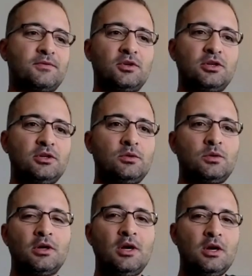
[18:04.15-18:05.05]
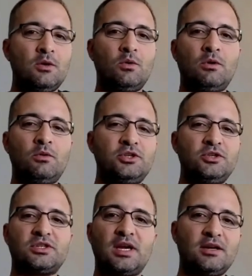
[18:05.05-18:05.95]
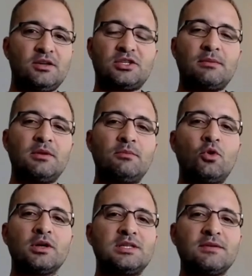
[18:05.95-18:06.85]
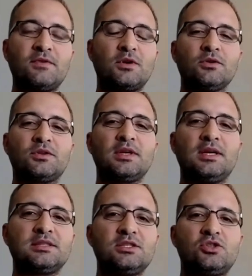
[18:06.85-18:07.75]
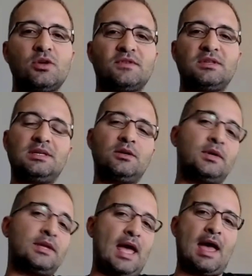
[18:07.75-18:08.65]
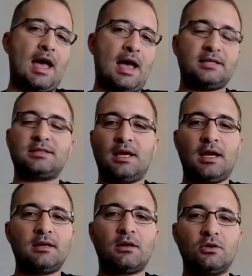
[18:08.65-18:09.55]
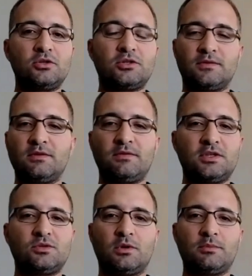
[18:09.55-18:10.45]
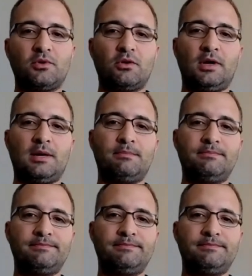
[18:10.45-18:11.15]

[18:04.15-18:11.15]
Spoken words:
for you? What would you say are some of the more difficult things that you have to deal with as the head coach of a Division I program?